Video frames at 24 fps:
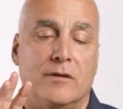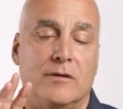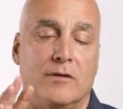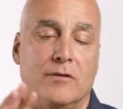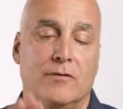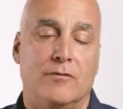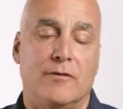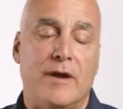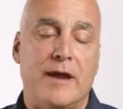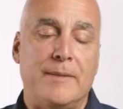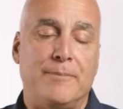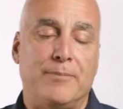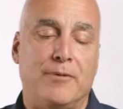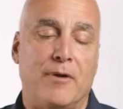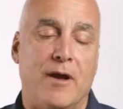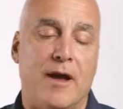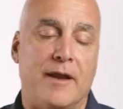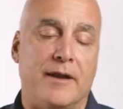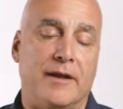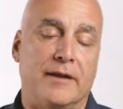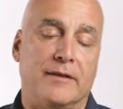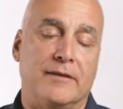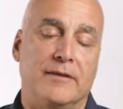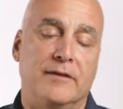Great
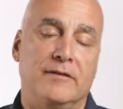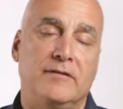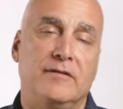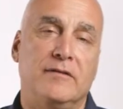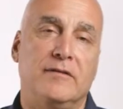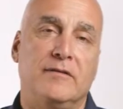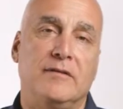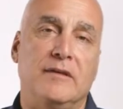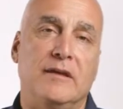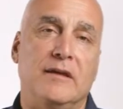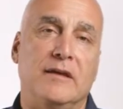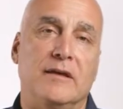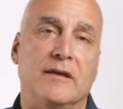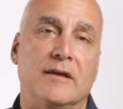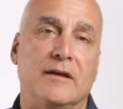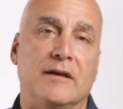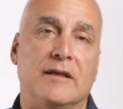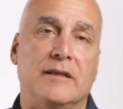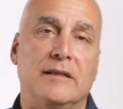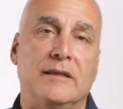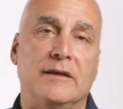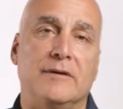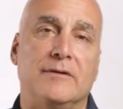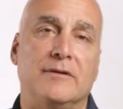product. This is the
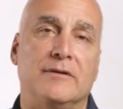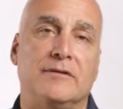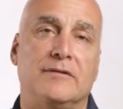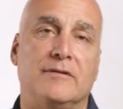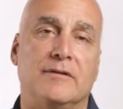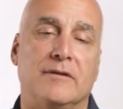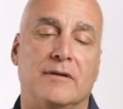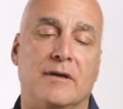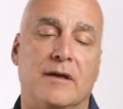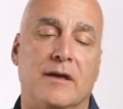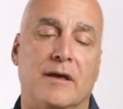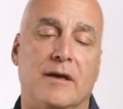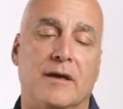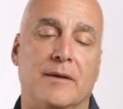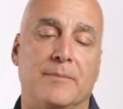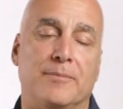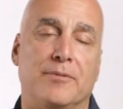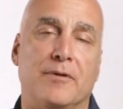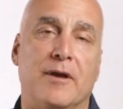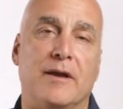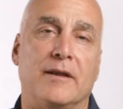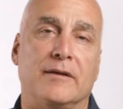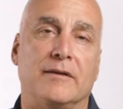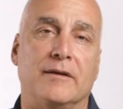clearest
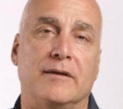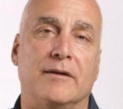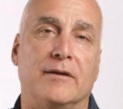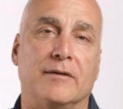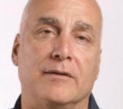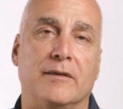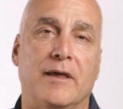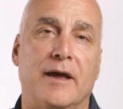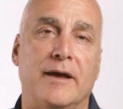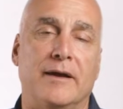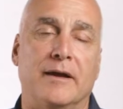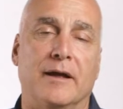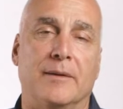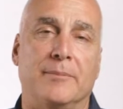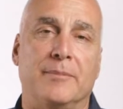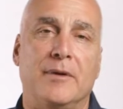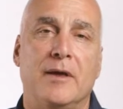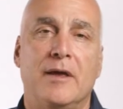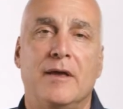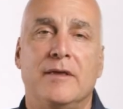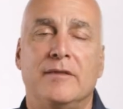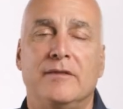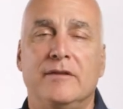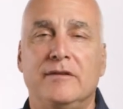product in our lineup.
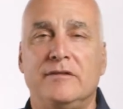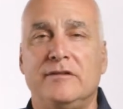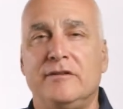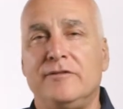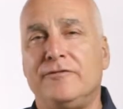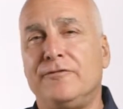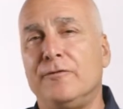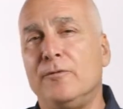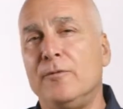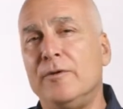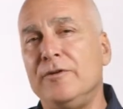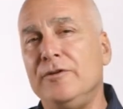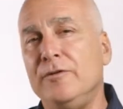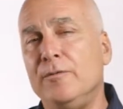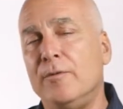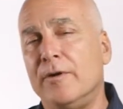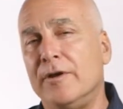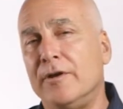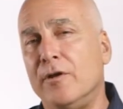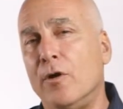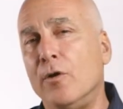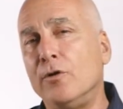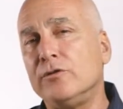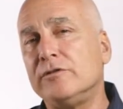This is for when you
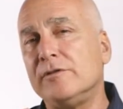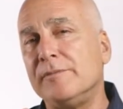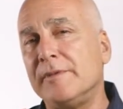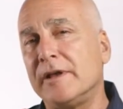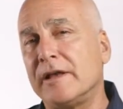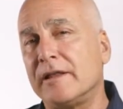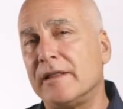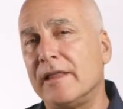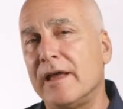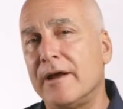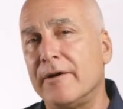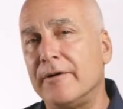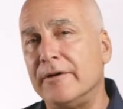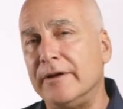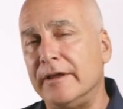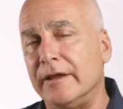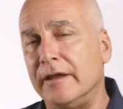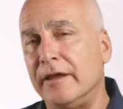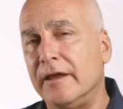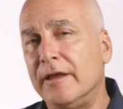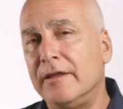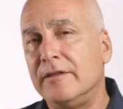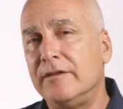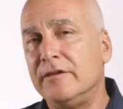want ultimate clarity.
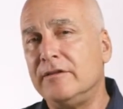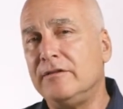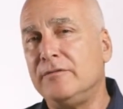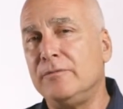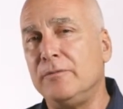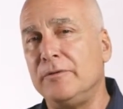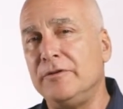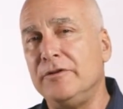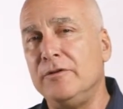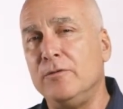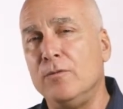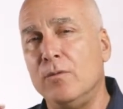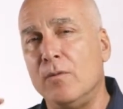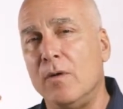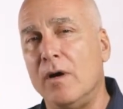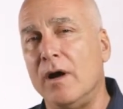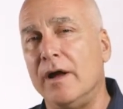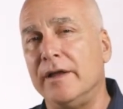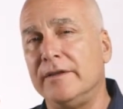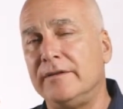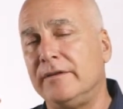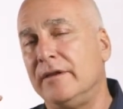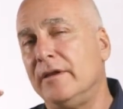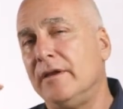This is when you
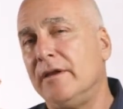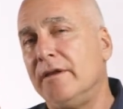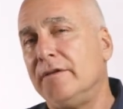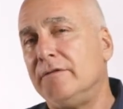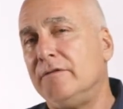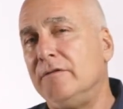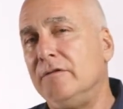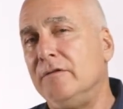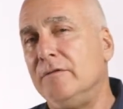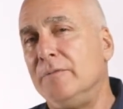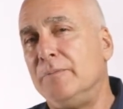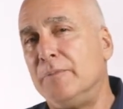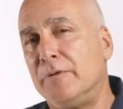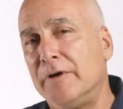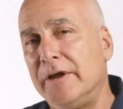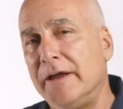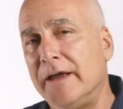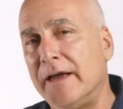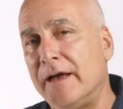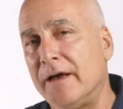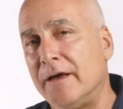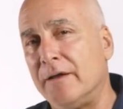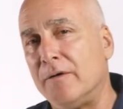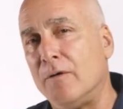want to bring
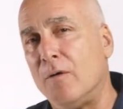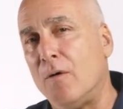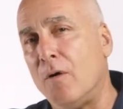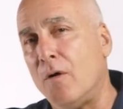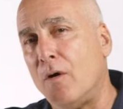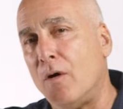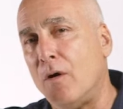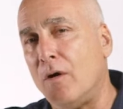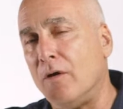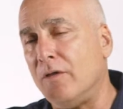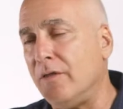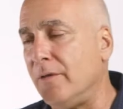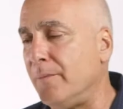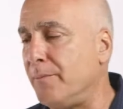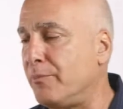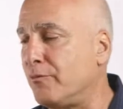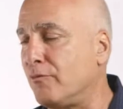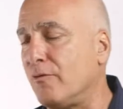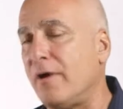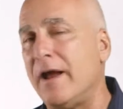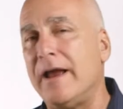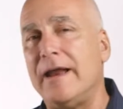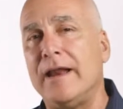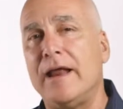out all the
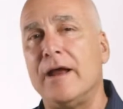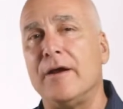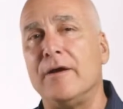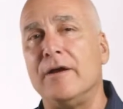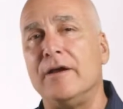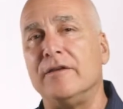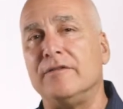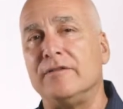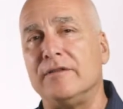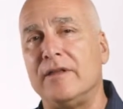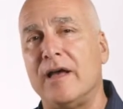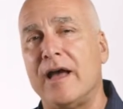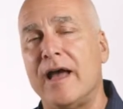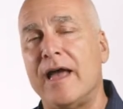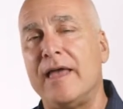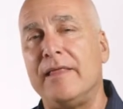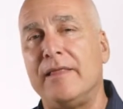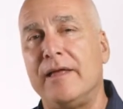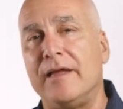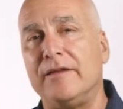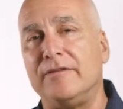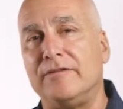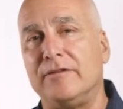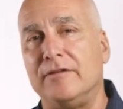bright areas and the
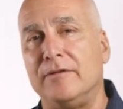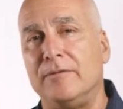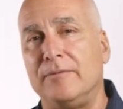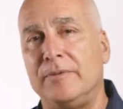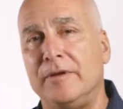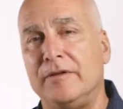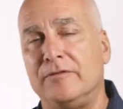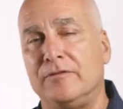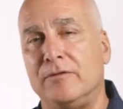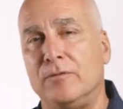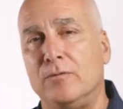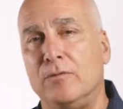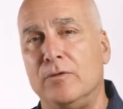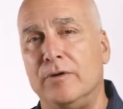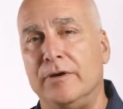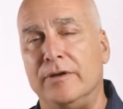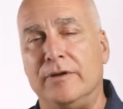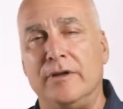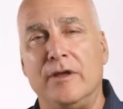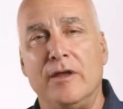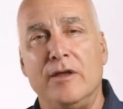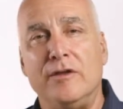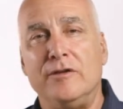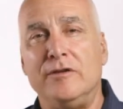highlights in a piece of
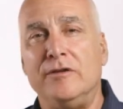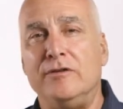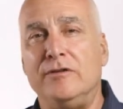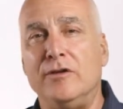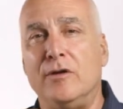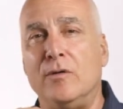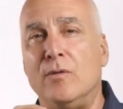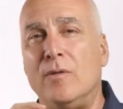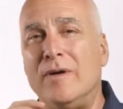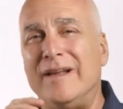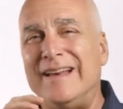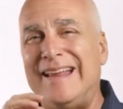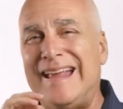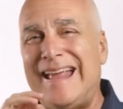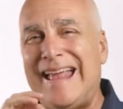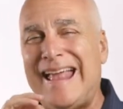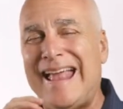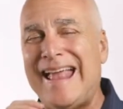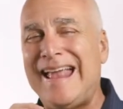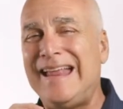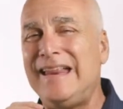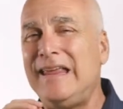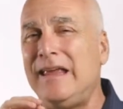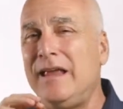wood. You don't want
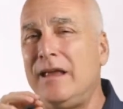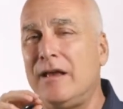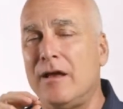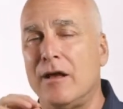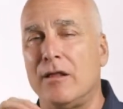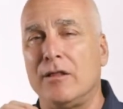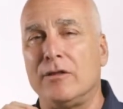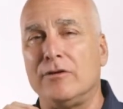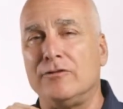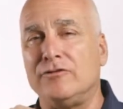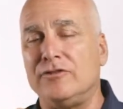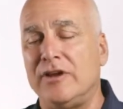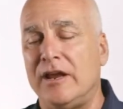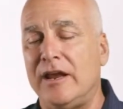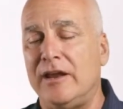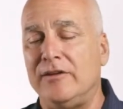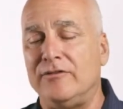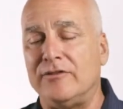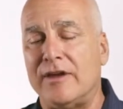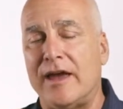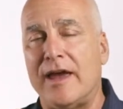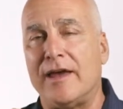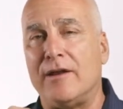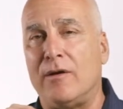any color
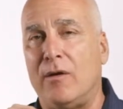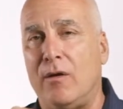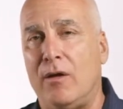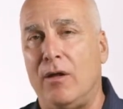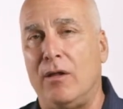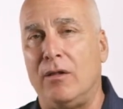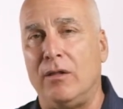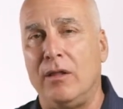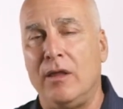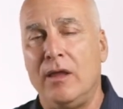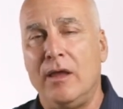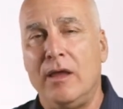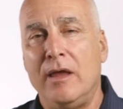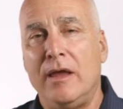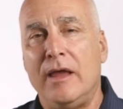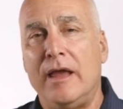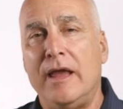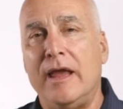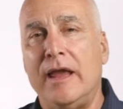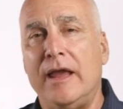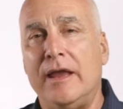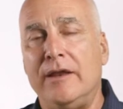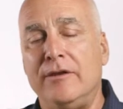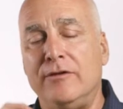change at all,
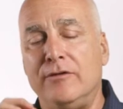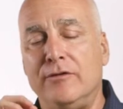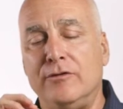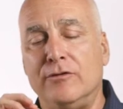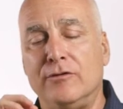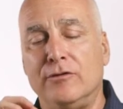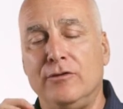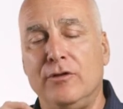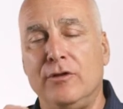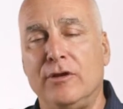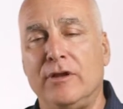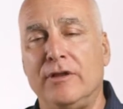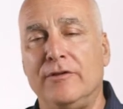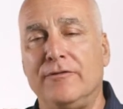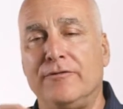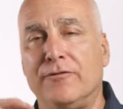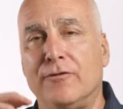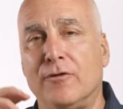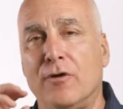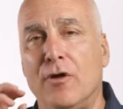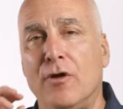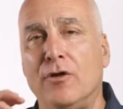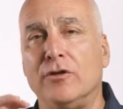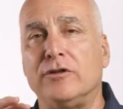and you're looking
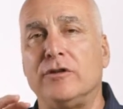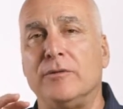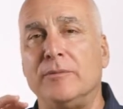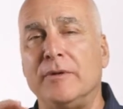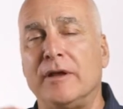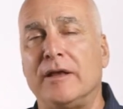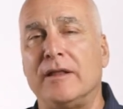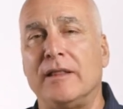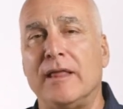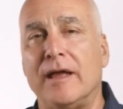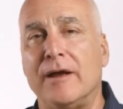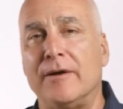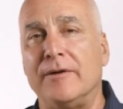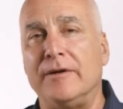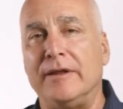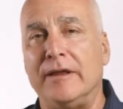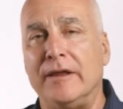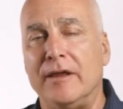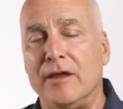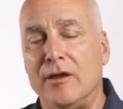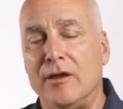for ultimate clarity.